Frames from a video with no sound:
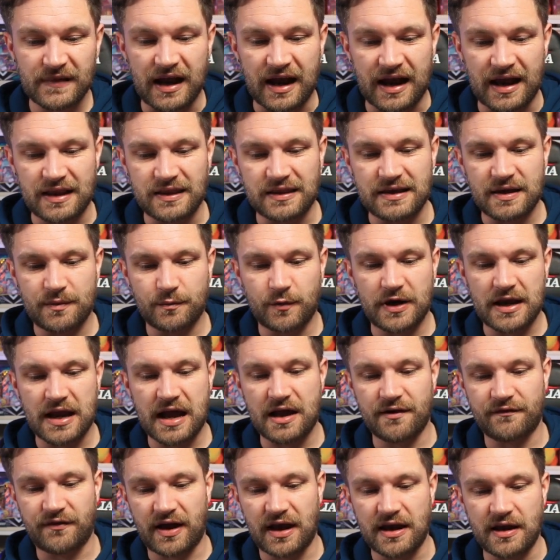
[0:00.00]
And then we
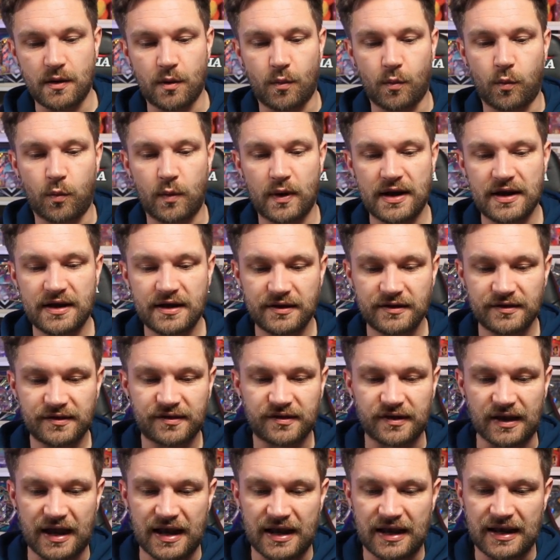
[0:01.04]
have a Winners
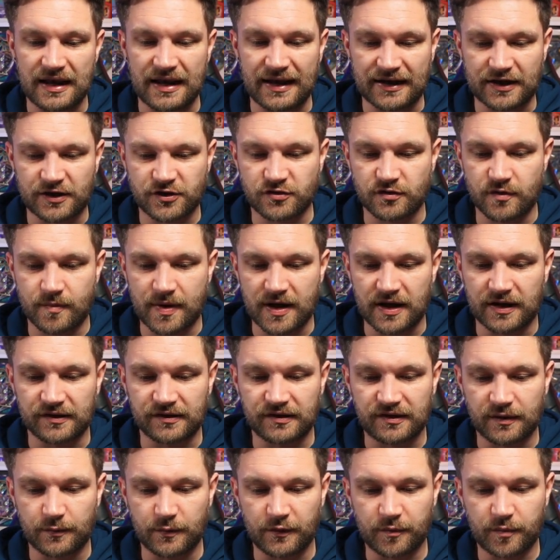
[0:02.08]
Electabuzz
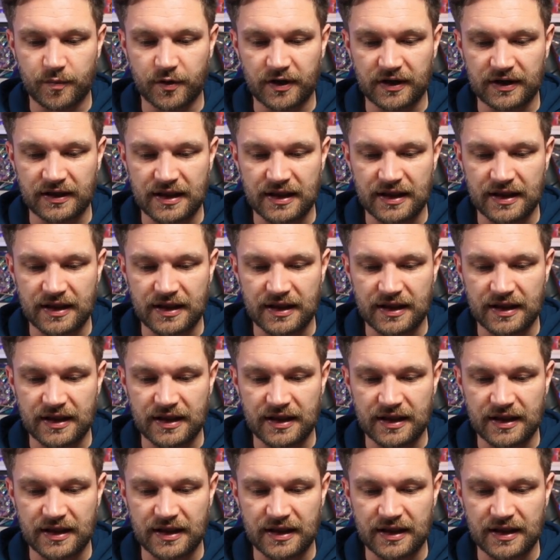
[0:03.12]
that we've put in